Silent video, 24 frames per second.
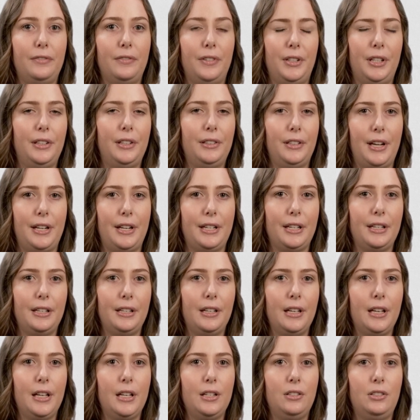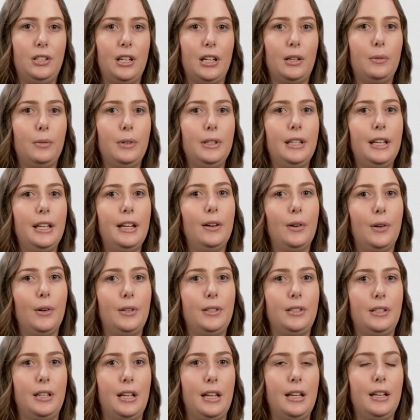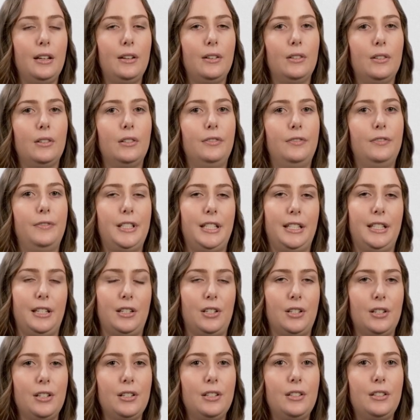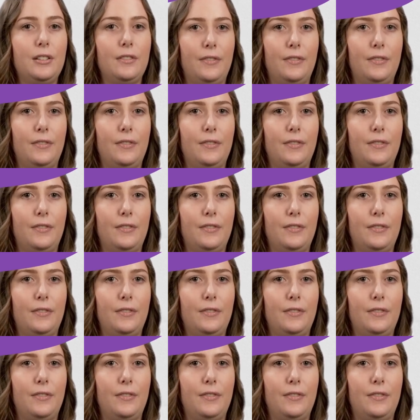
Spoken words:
for your learner, check with their OT or physician to